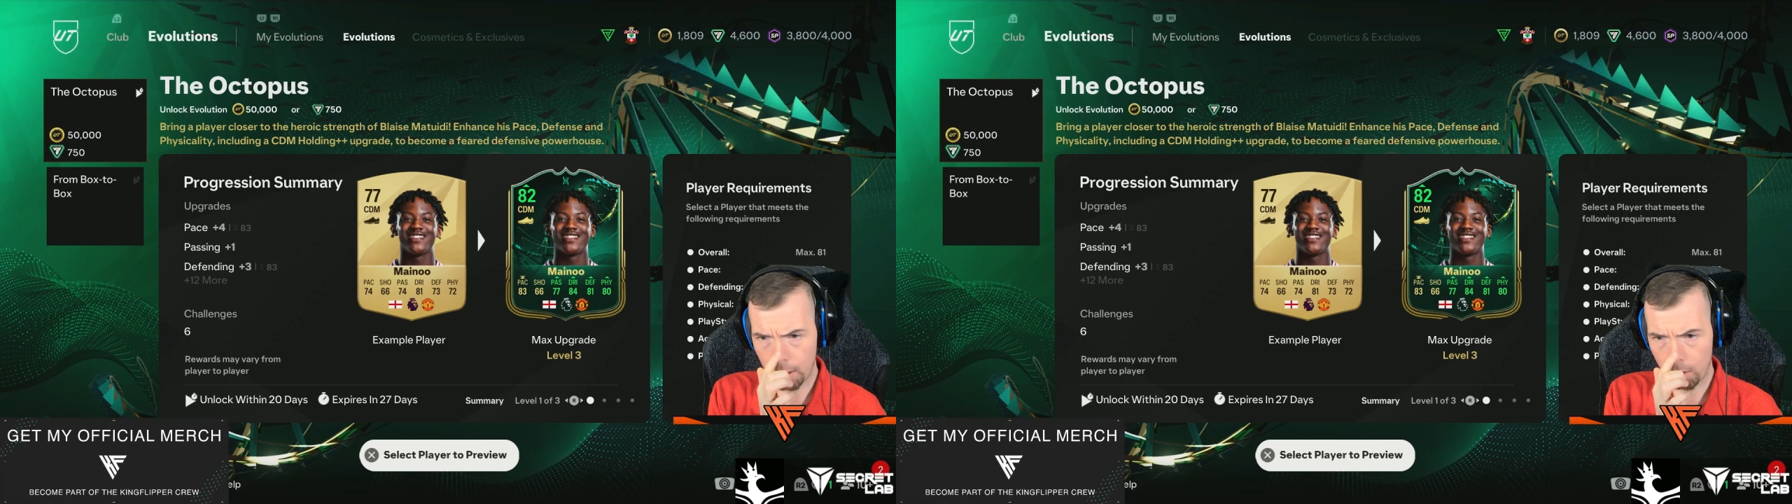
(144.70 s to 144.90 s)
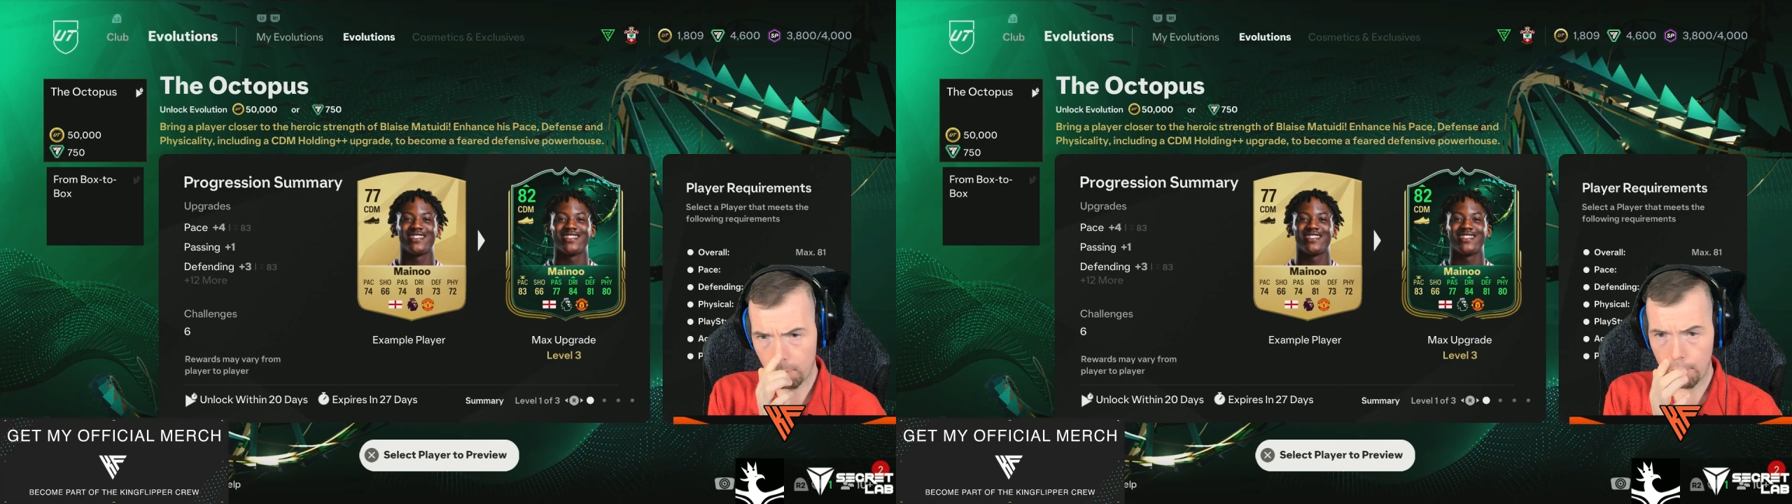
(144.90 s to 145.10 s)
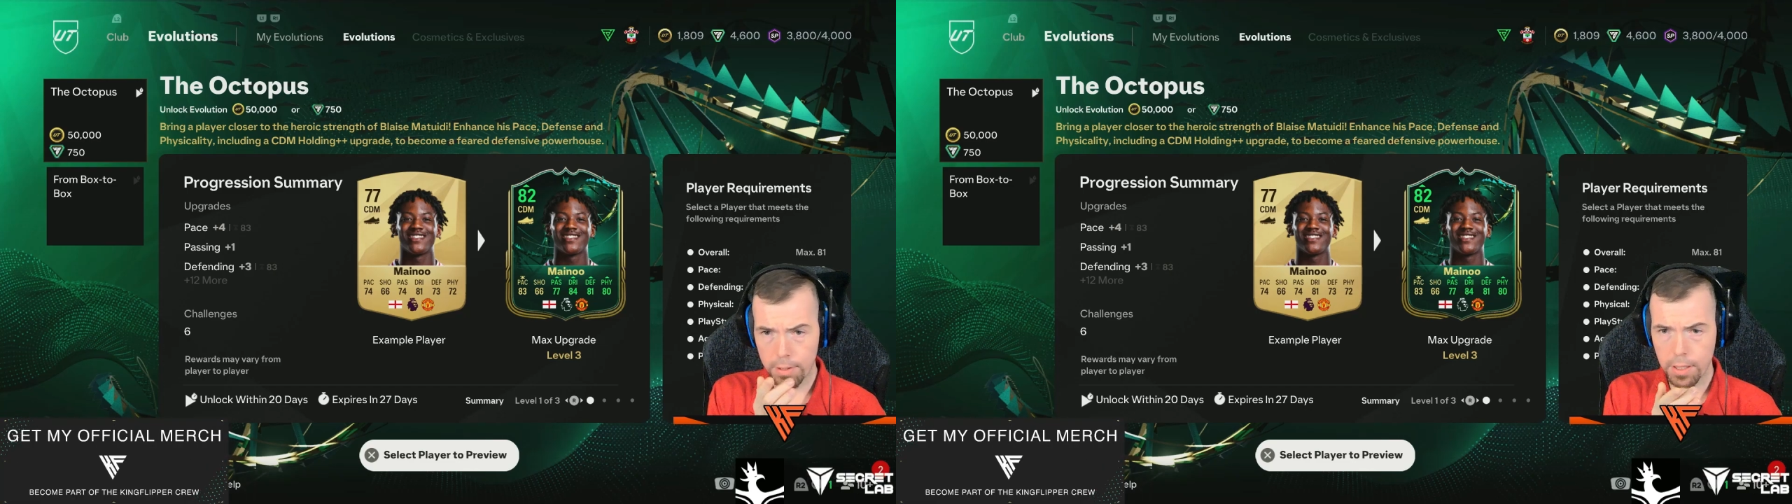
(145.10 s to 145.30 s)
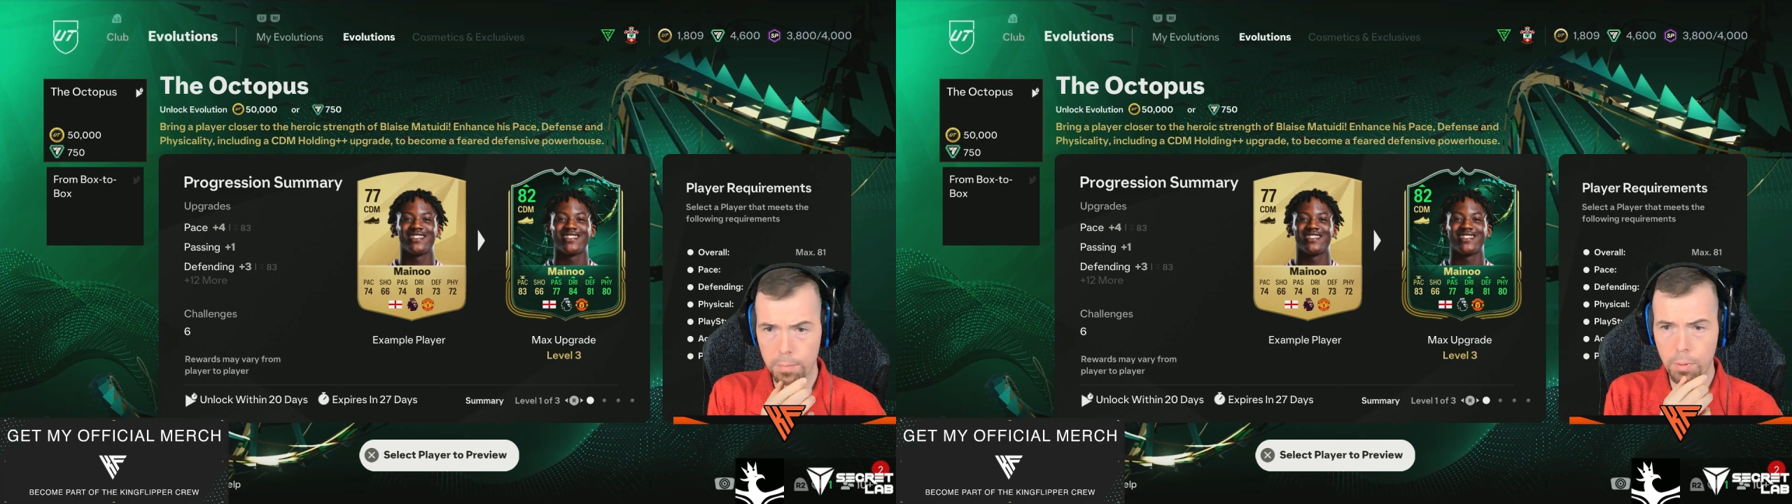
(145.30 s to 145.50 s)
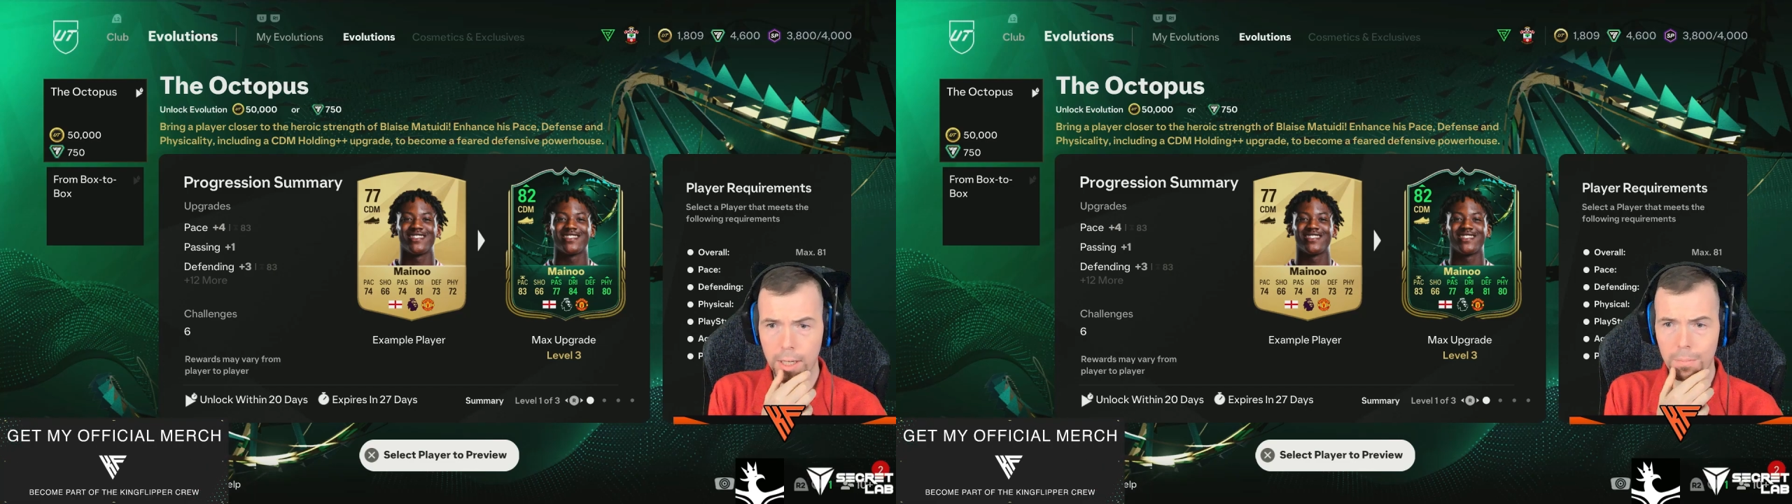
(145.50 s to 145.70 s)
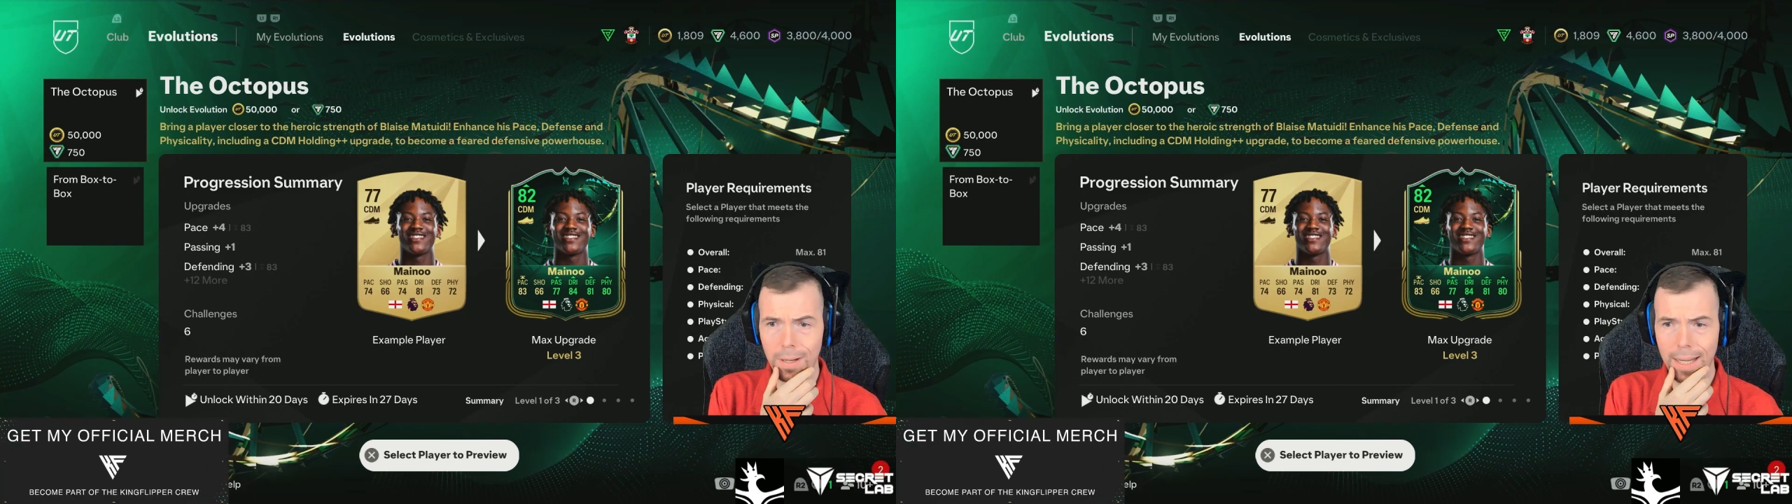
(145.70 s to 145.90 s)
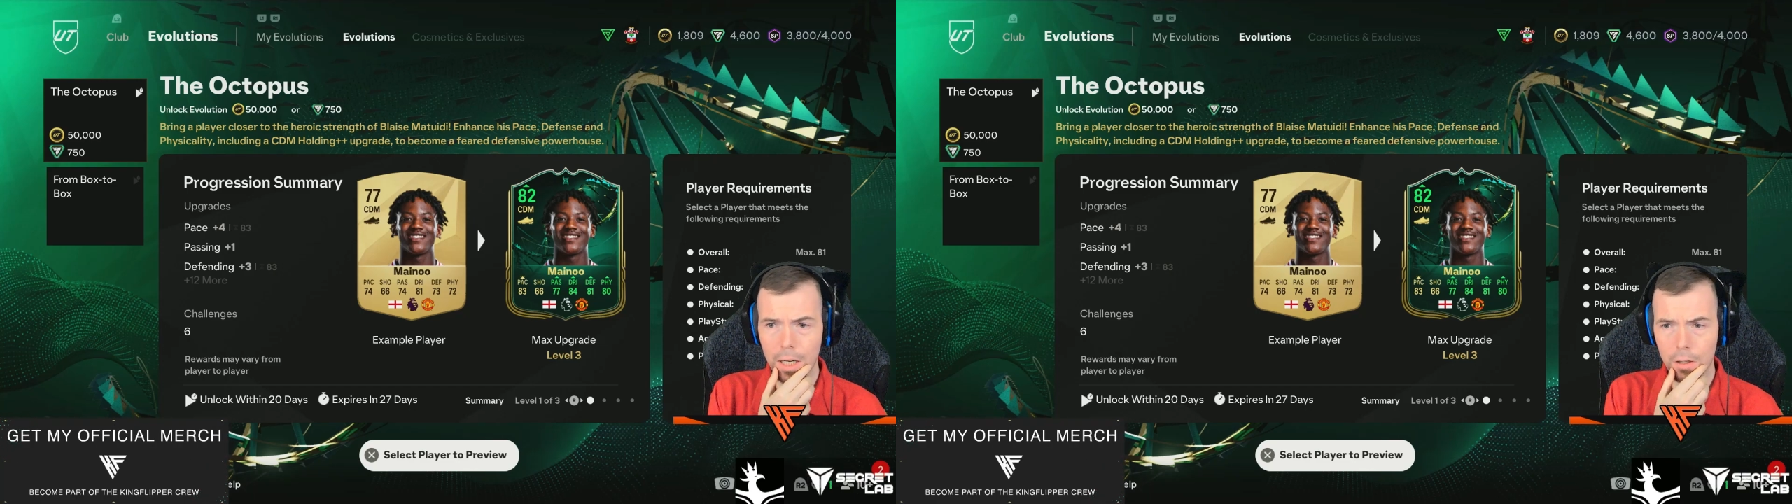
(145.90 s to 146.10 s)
well, it says bring a player